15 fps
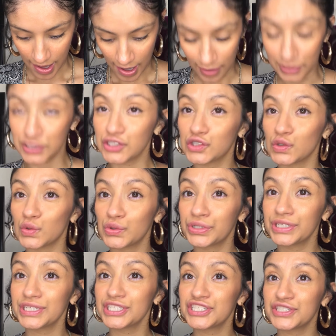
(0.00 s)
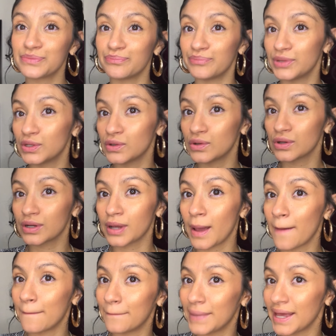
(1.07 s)
Storage milk
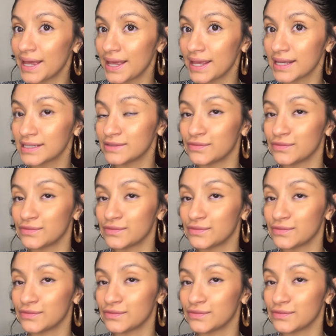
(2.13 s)
bags